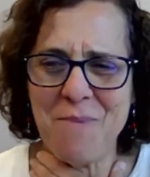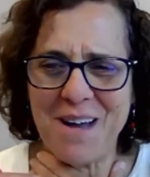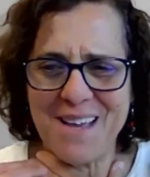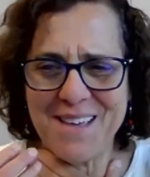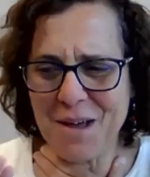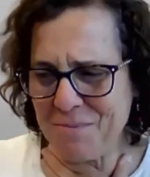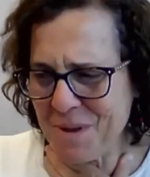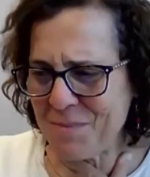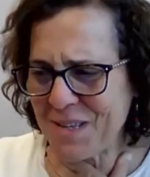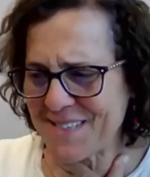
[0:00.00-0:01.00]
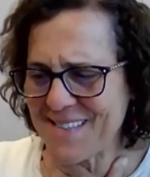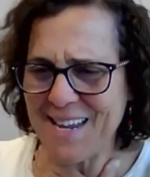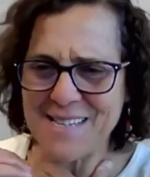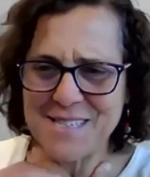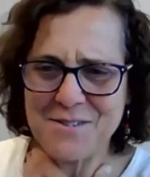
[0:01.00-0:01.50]
my and maybe it's the
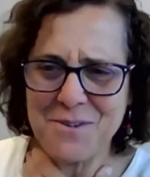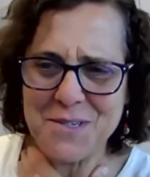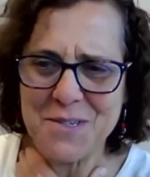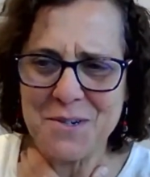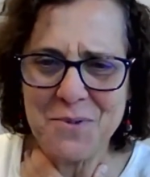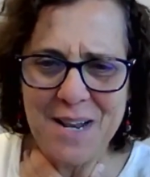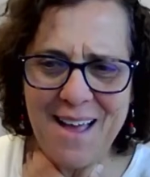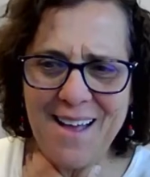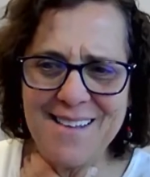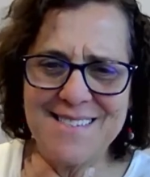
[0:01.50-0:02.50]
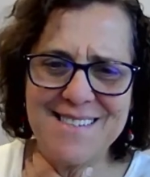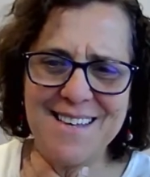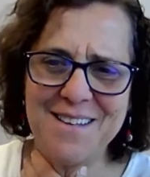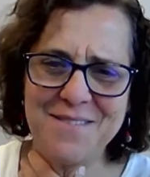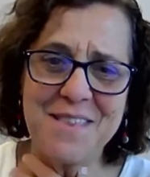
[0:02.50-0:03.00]
last question we'll ask
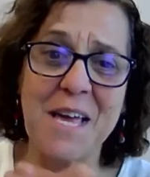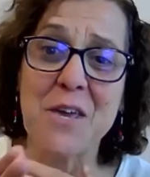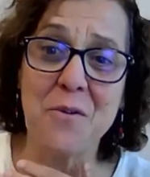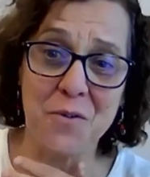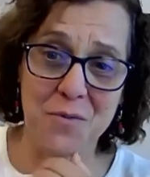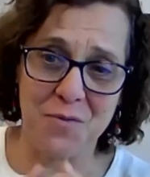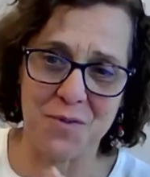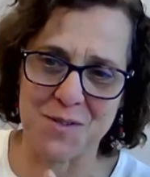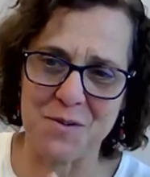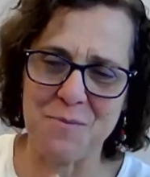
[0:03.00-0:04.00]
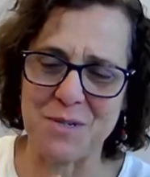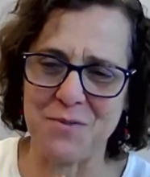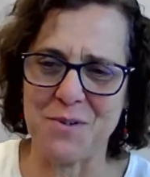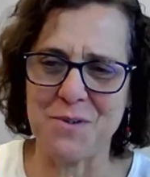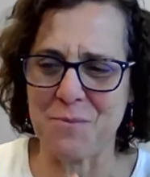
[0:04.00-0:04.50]
and thank you so much
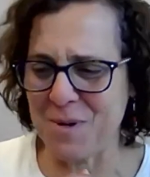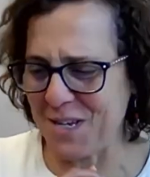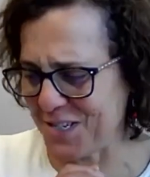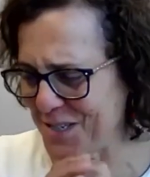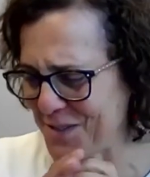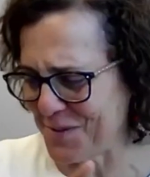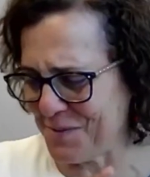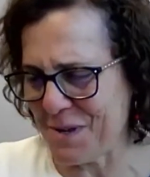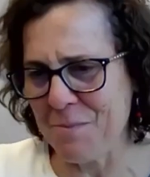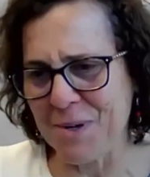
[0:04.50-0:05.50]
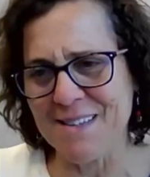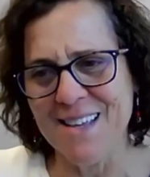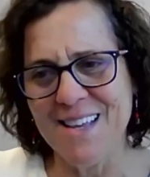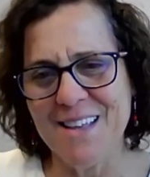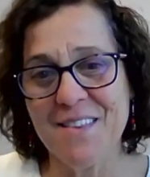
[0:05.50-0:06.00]
for your patience with me but
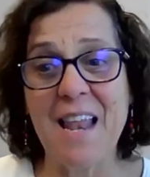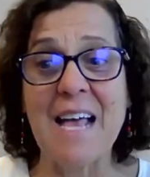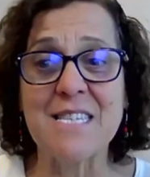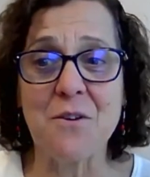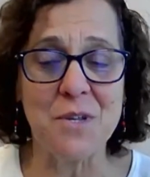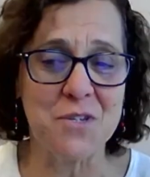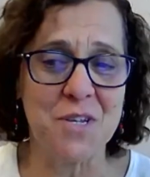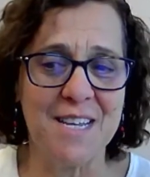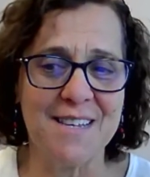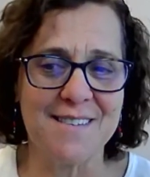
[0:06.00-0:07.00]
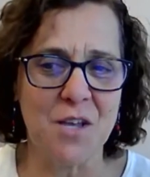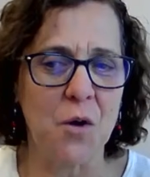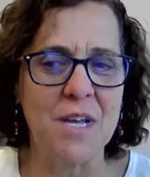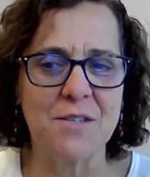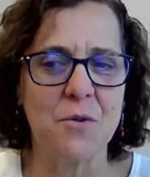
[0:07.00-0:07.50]
the last question is
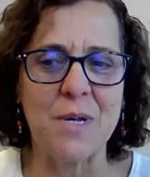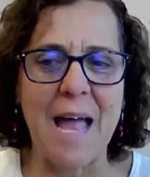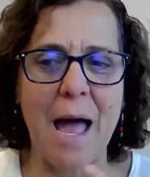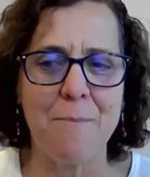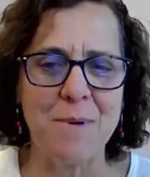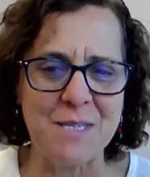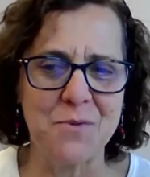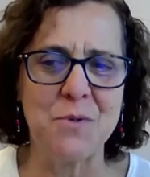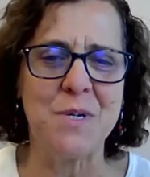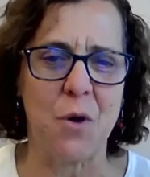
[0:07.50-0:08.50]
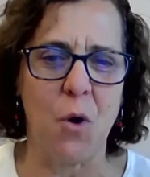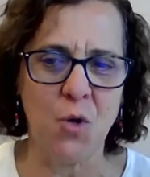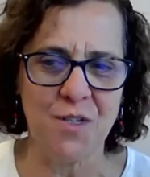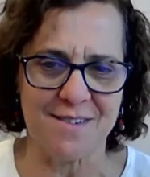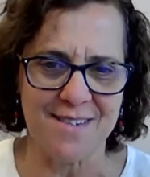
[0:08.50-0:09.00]
okay so what happens when we're
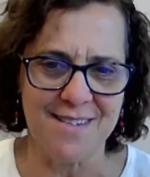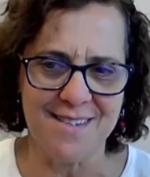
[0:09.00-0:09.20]
older